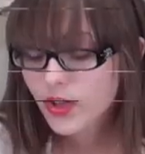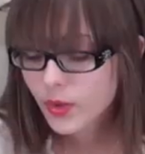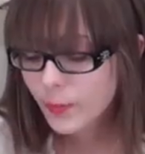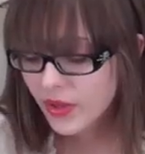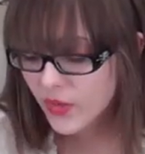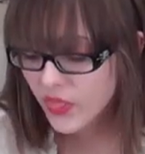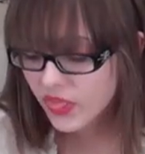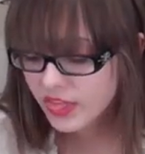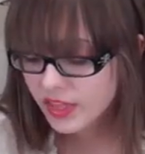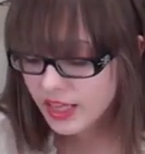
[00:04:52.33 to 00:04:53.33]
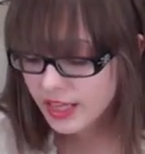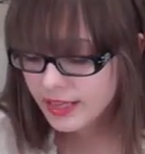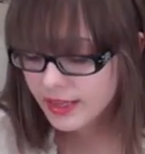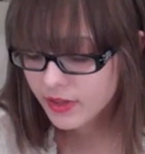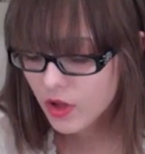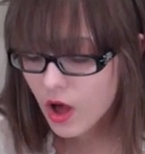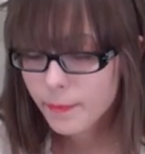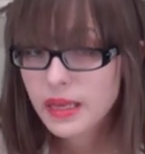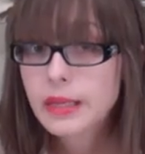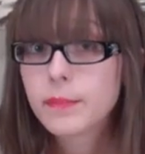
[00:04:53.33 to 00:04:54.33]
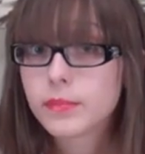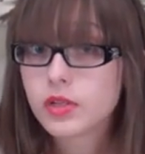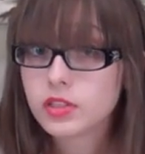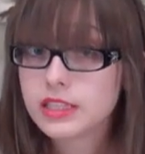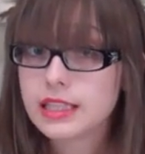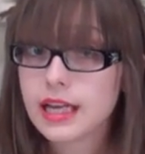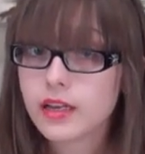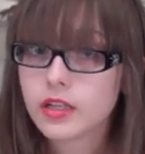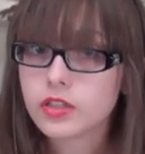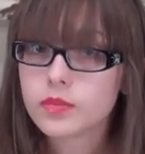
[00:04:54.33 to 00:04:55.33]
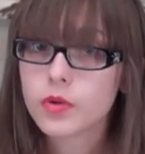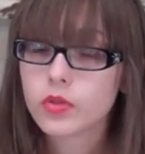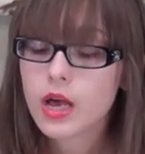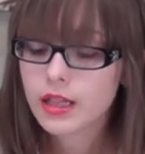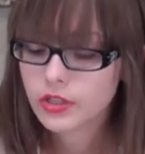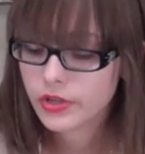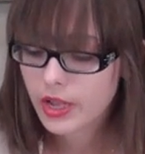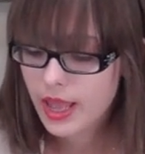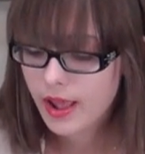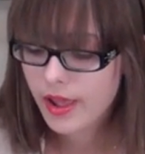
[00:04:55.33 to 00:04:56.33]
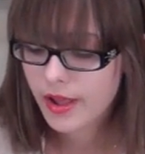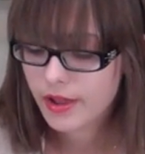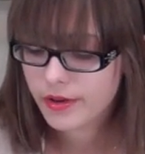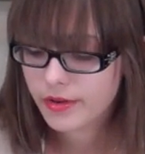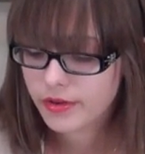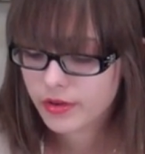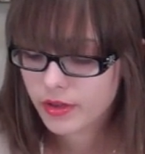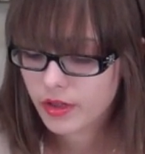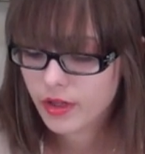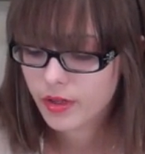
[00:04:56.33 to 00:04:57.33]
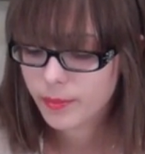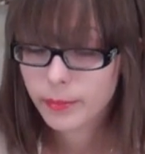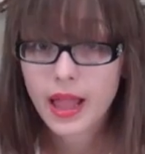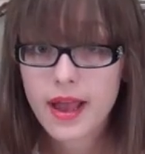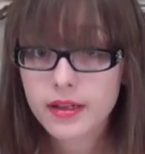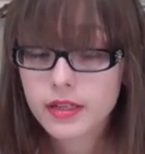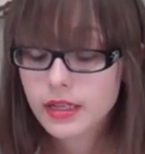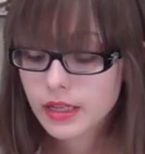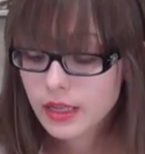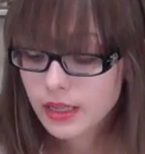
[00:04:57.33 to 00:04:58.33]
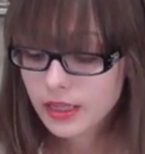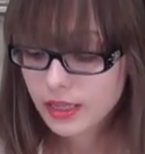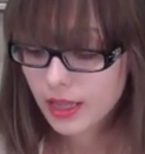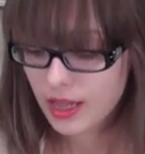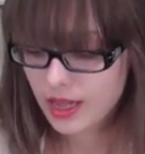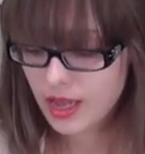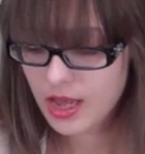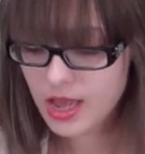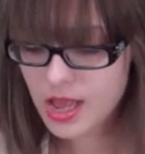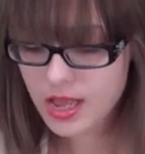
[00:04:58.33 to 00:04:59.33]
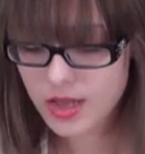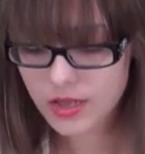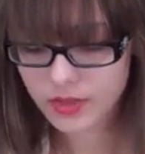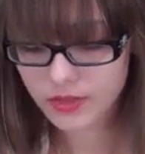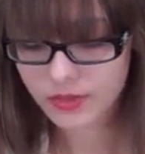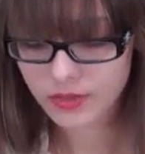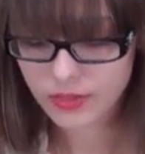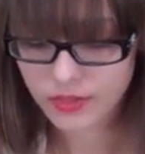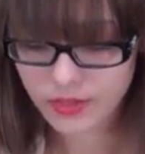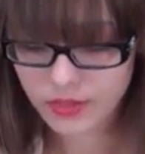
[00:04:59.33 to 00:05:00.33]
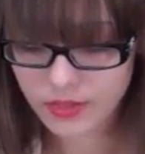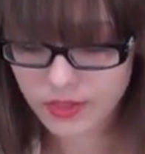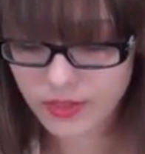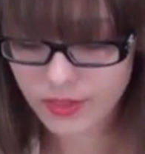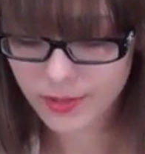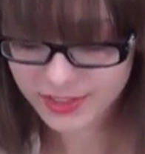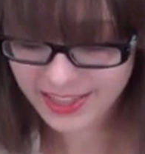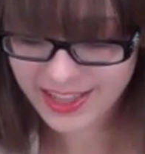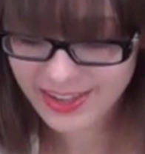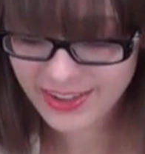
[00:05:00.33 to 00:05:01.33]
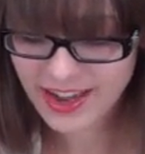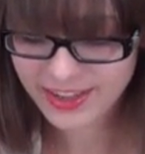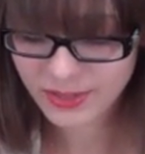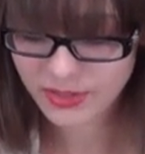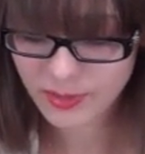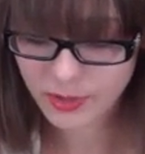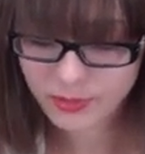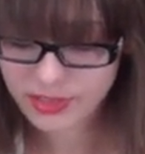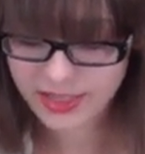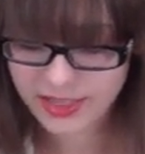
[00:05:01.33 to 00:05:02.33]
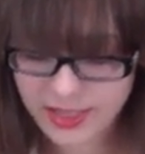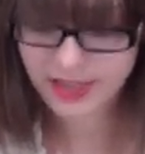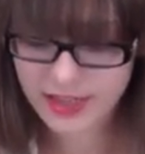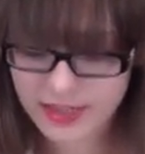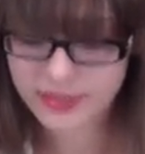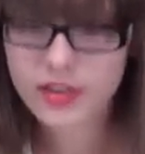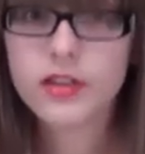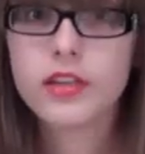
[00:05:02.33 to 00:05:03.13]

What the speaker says: talk about the Copic Multiliners, both colored and black. The multiliner I use the most is